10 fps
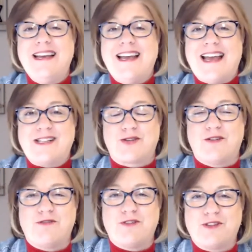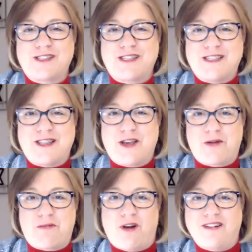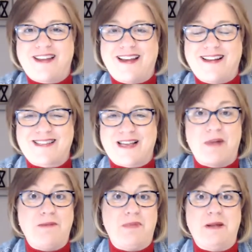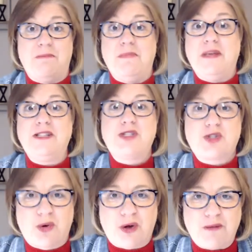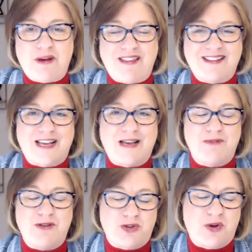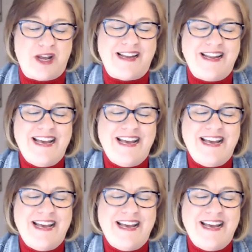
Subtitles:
And so if you've listened to the other broadcasts, I might be in mid-story by the time you join.